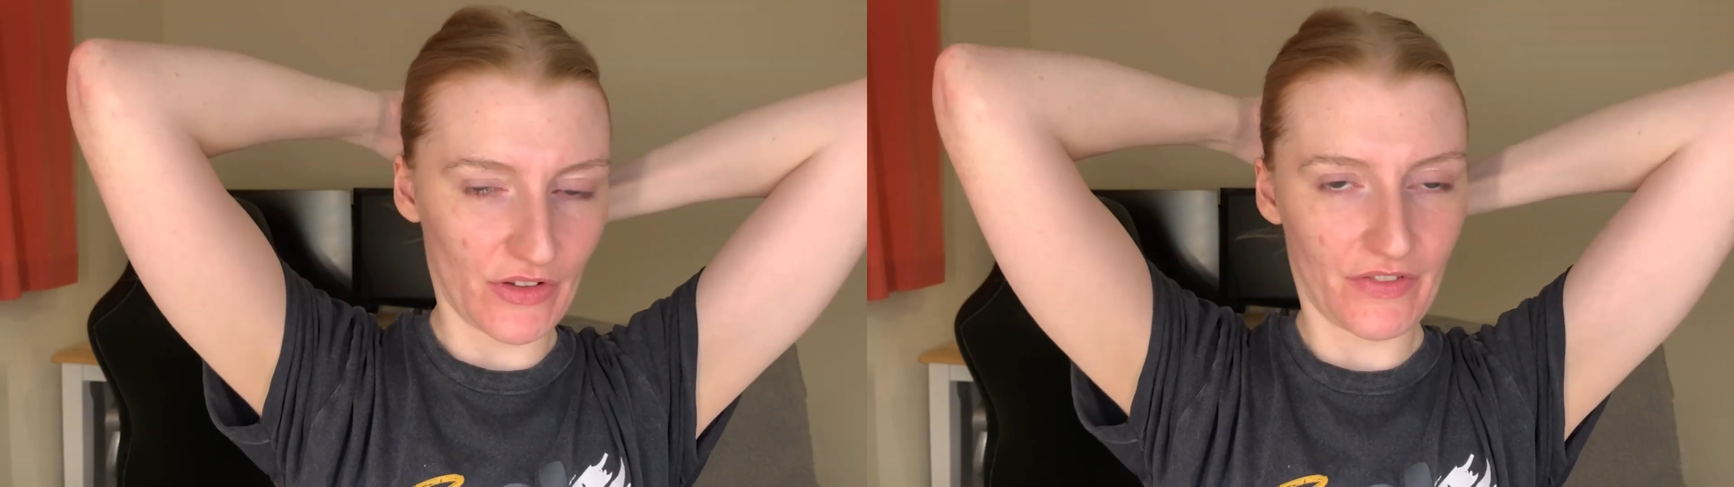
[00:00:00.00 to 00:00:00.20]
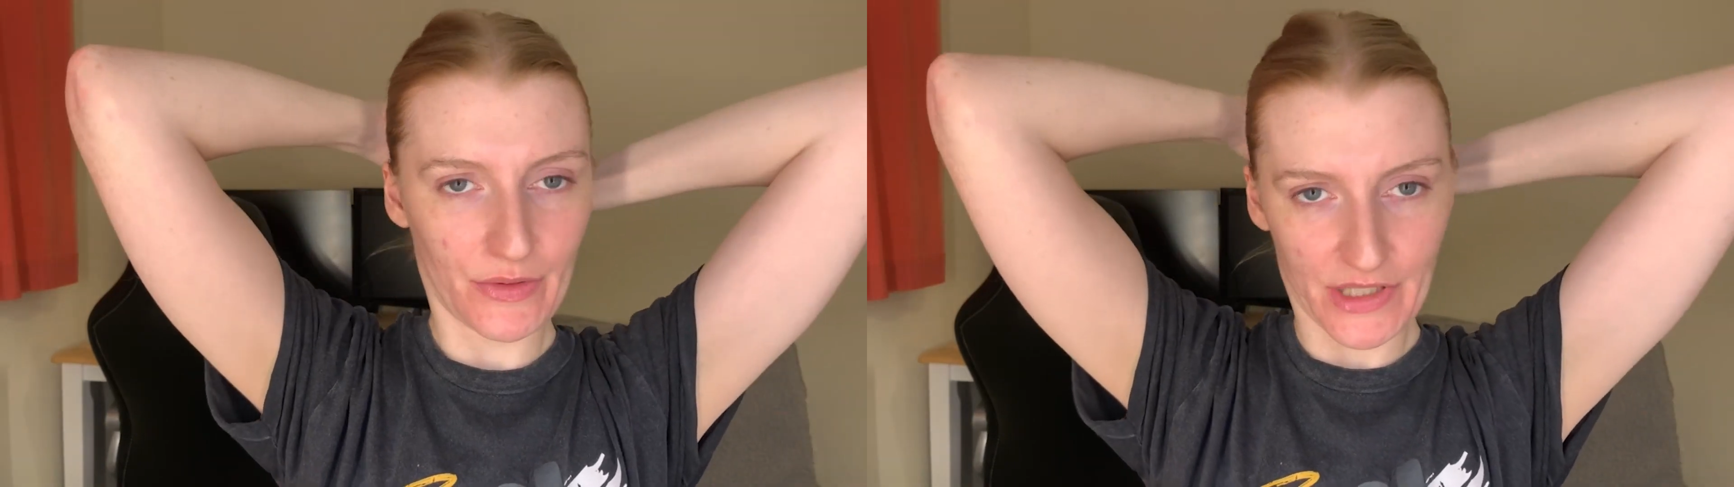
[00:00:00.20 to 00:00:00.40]

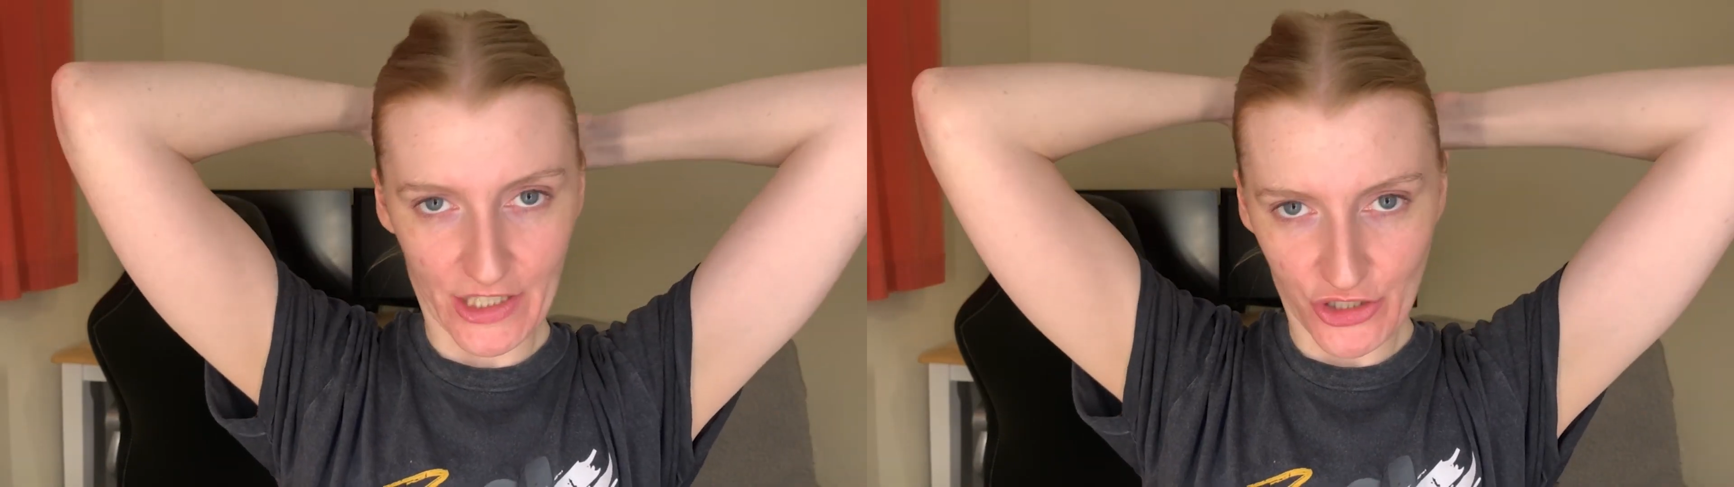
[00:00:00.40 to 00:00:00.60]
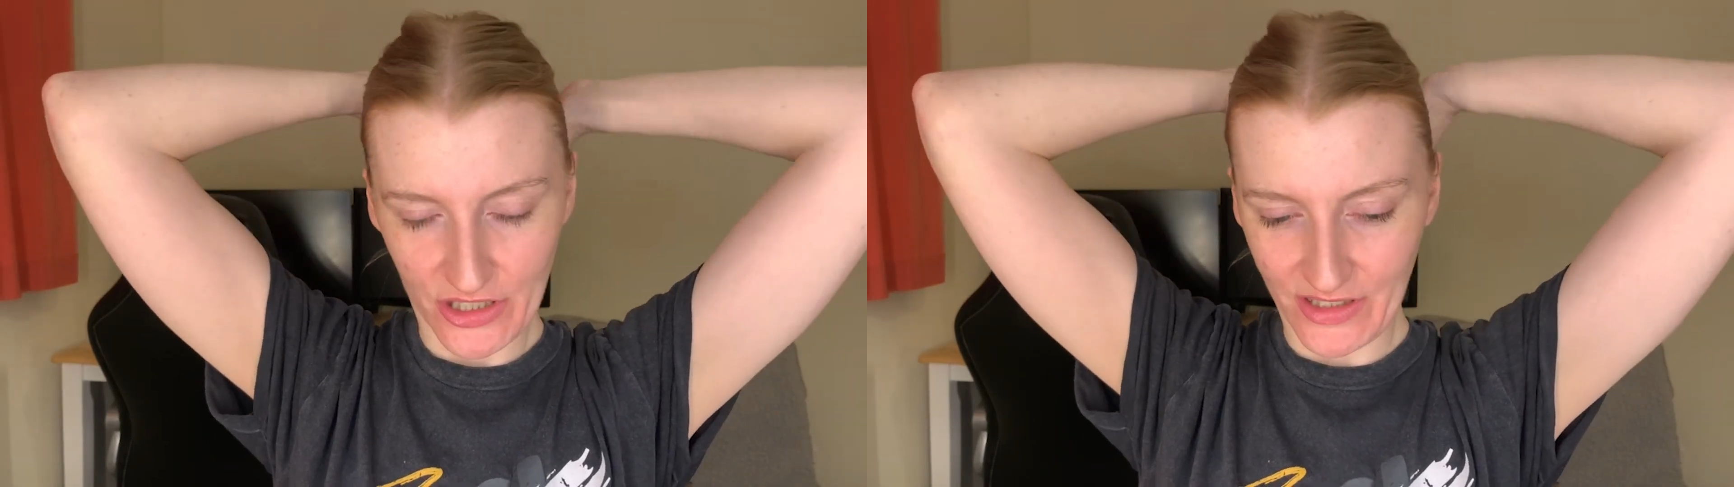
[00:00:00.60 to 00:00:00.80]

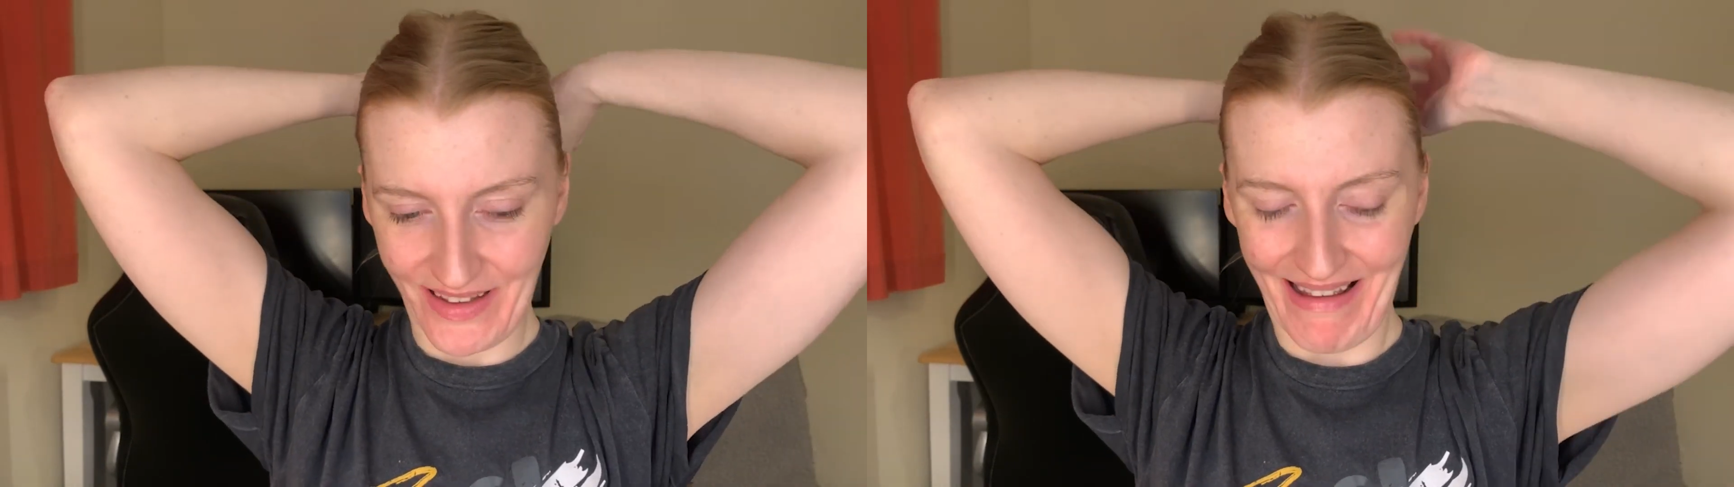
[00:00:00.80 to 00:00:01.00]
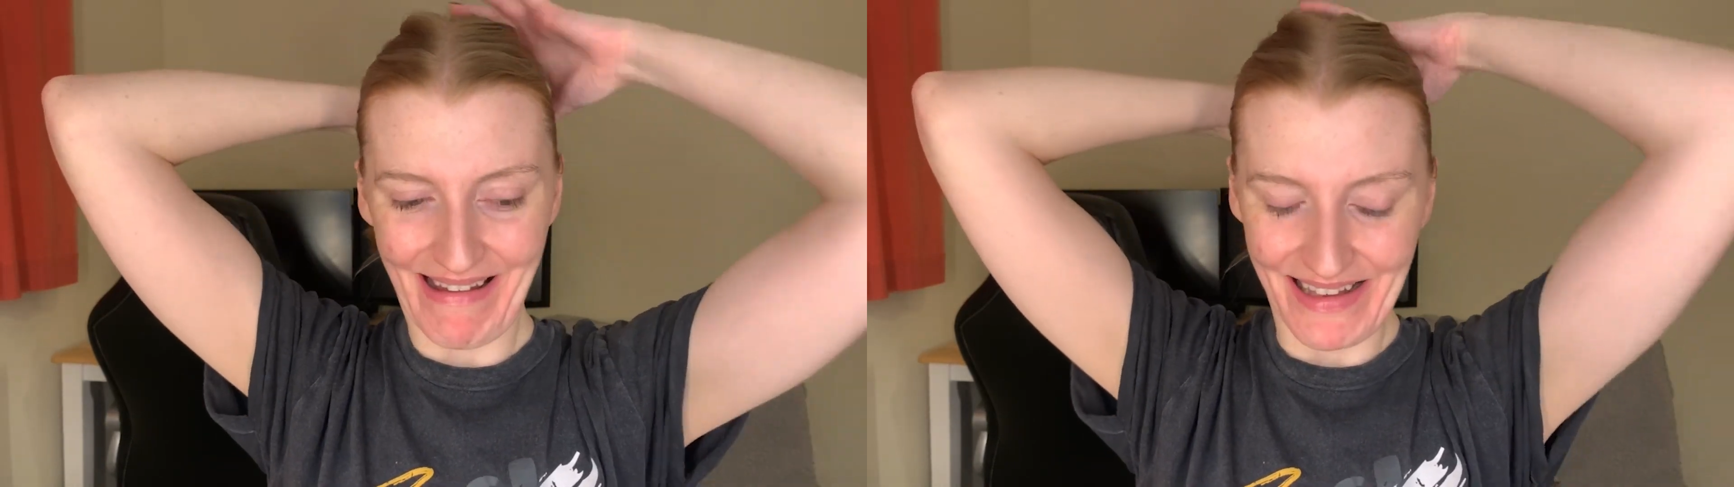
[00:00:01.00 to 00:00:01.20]
foundation and the
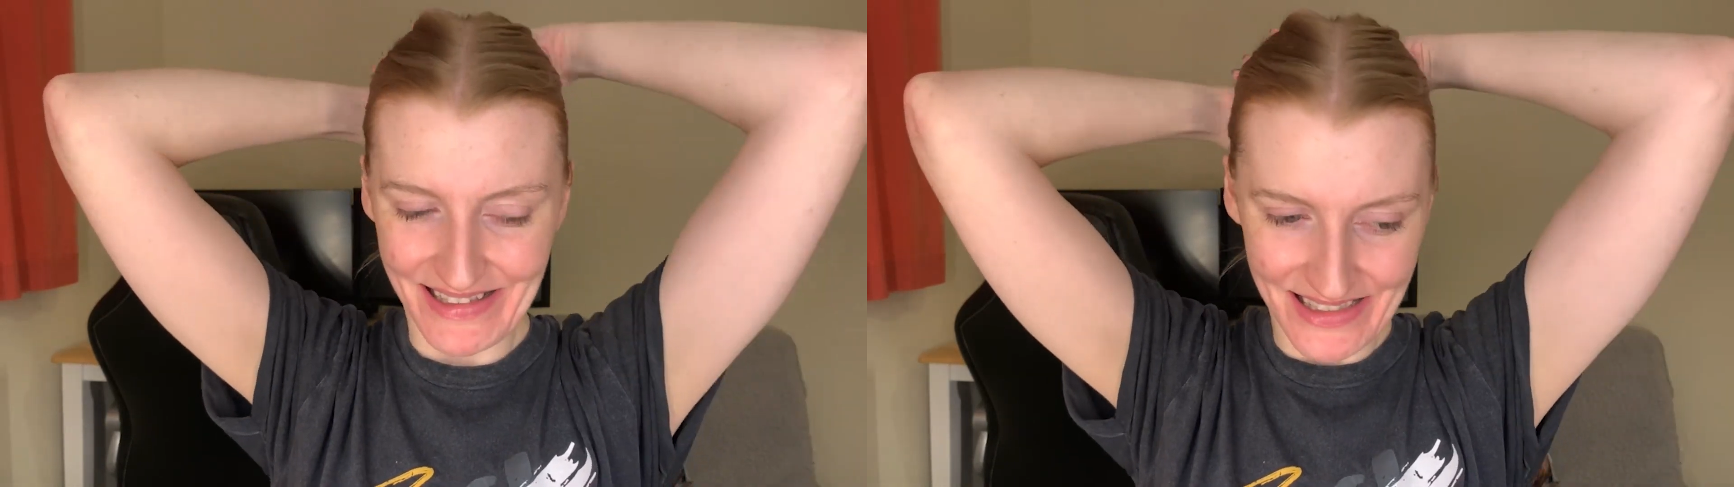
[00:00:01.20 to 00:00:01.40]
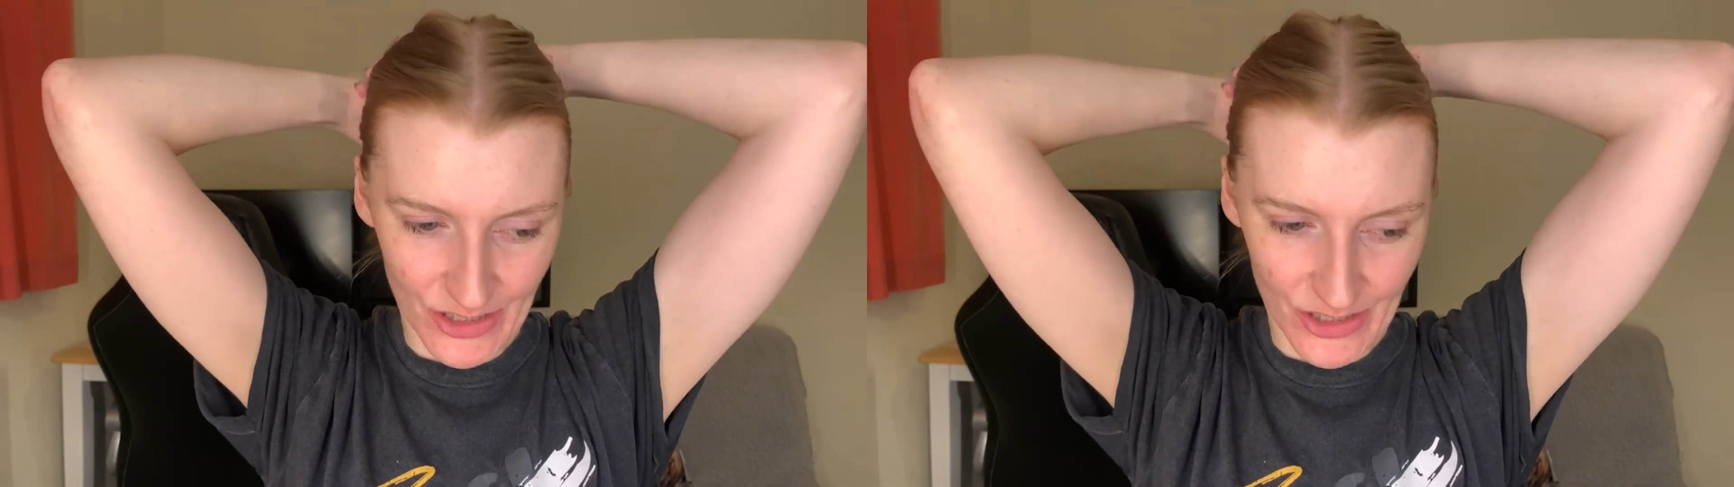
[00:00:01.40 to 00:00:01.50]
hands